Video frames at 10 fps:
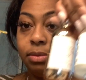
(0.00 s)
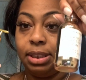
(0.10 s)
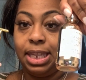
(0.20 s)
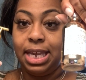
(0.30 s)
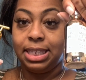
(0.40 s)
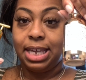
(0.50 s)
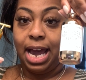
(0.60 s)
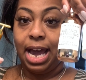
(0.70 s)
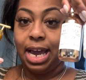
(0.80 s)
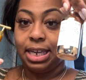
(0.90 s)
These
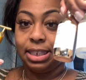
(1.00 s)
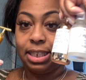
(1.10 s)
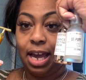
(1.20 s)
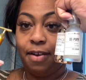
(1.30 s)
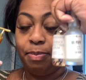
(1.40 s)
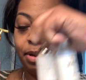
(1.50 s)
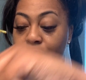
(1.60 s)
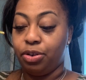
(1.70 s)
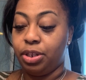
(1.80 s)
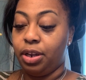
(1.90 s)
guys I've been
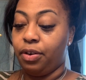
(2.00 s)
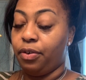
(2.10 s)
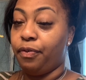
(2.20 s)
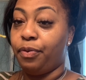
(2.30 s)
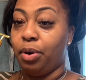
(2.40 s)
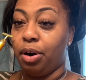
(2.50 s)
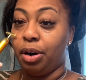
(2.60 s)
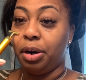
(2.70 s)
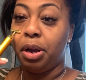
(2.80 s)
using for